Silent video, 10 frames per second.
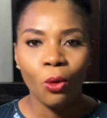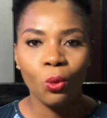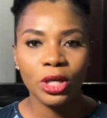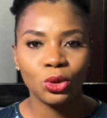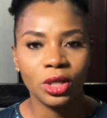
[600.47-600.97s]

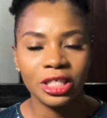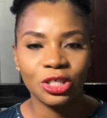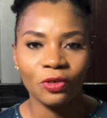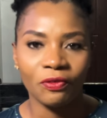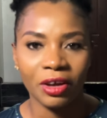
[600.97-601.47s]
Which one
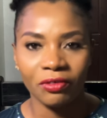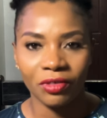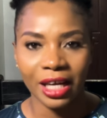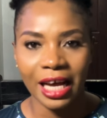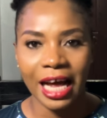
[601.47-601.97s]
is your
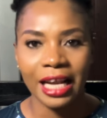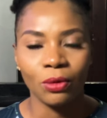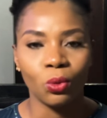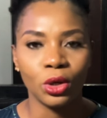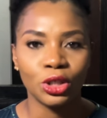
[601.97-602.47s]
favorite
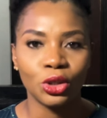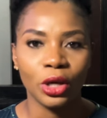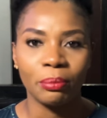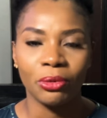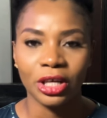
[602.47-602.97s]
and what's your
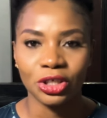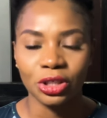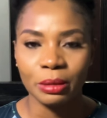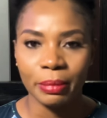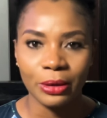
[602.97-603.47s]

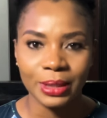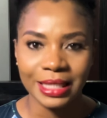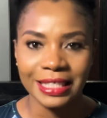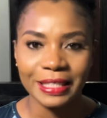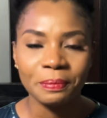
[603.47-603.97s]
impression about
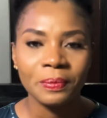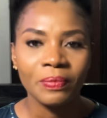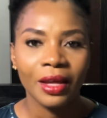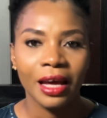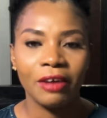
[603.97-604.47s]
it?
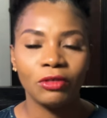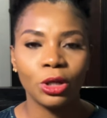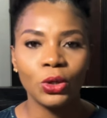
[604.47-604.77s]
If you're